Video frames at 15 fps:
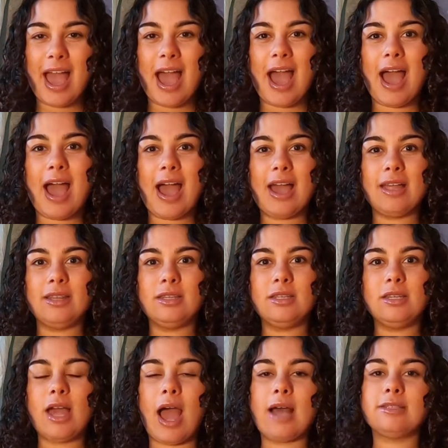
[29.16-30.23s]

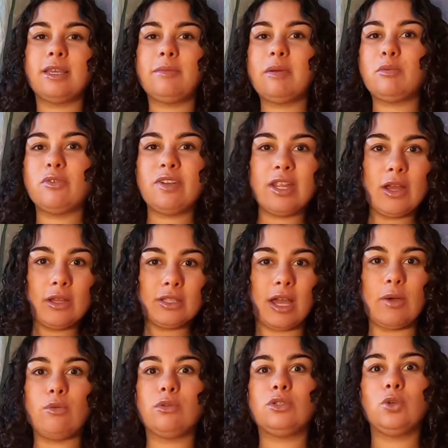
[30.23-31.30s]
And as I make more videos,
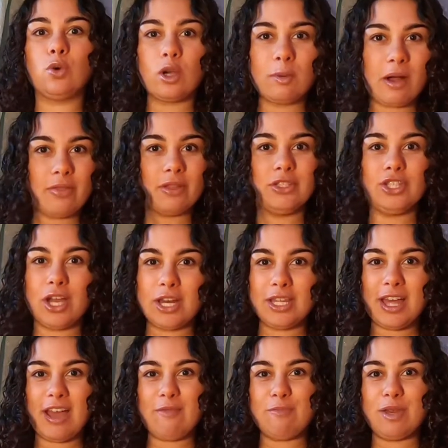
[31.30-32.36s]
I will talk about the journey
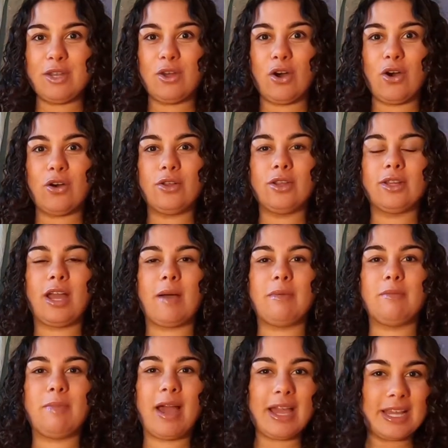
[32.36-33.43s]
that I've been on,
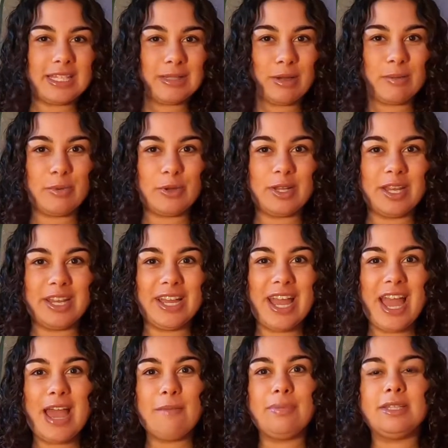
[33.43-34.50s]
coming back into my body.
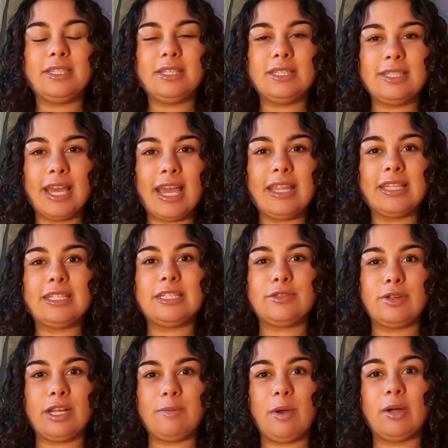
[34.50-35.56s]
But today, this is
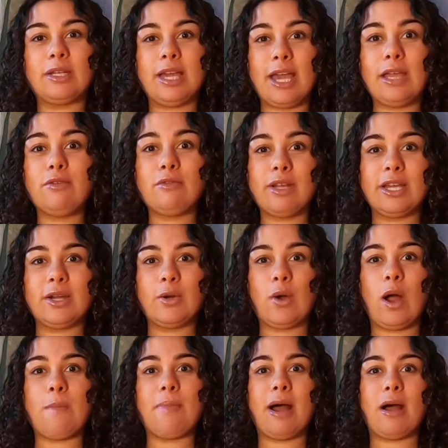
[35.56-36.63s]
really about getting real
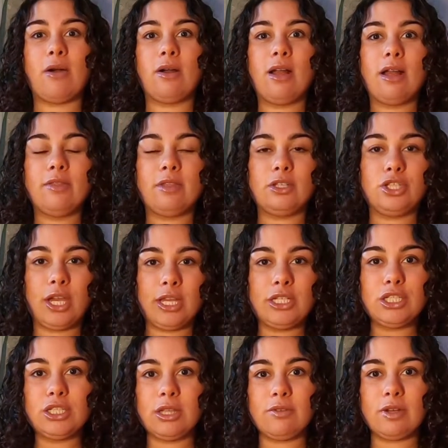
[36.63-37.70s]
about the
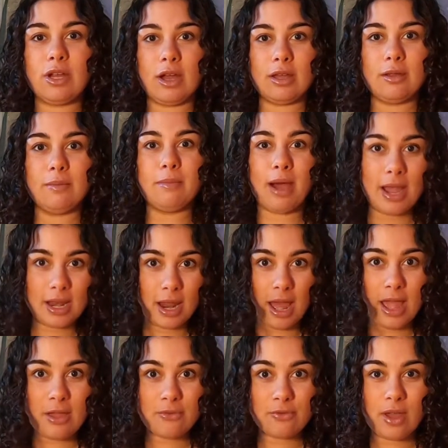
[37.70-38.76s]
changes that have occurred in my
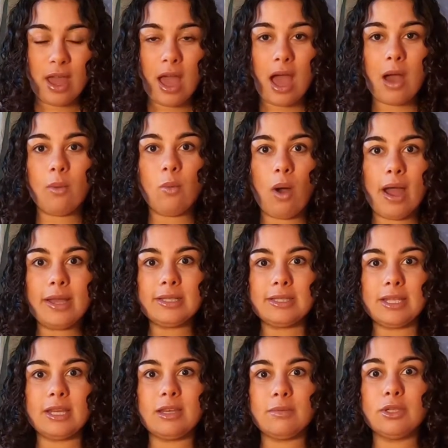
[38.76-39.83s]
life and why it's
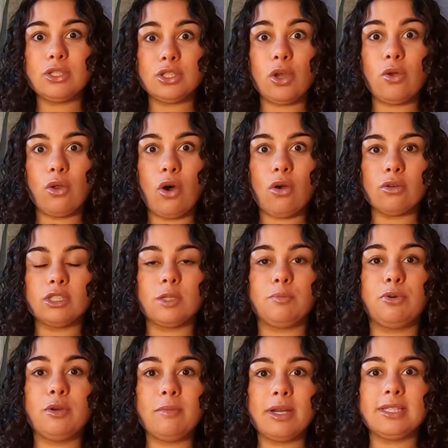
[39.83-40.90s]
taken me so long to
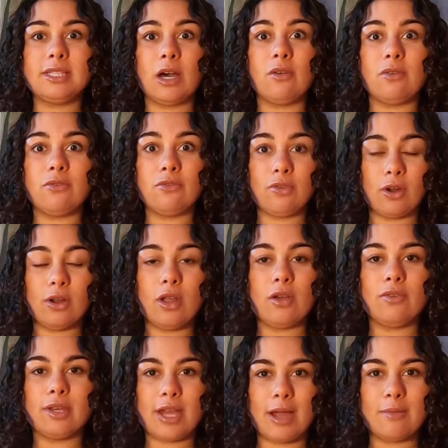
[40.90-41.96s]
put myself in front of
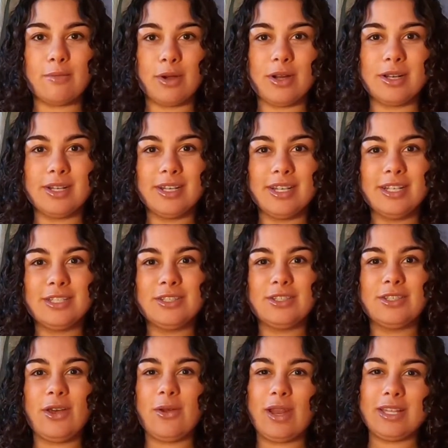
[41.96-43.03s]
a camera.
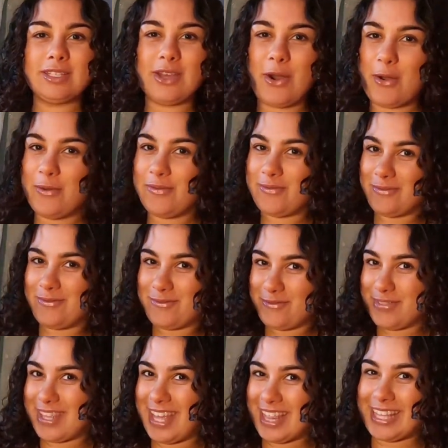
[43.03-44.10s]
So let's go.
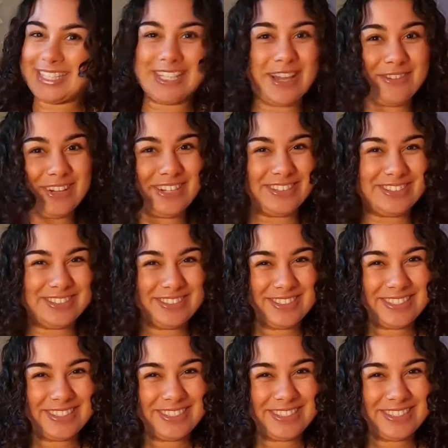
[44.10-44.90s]
Let's get real.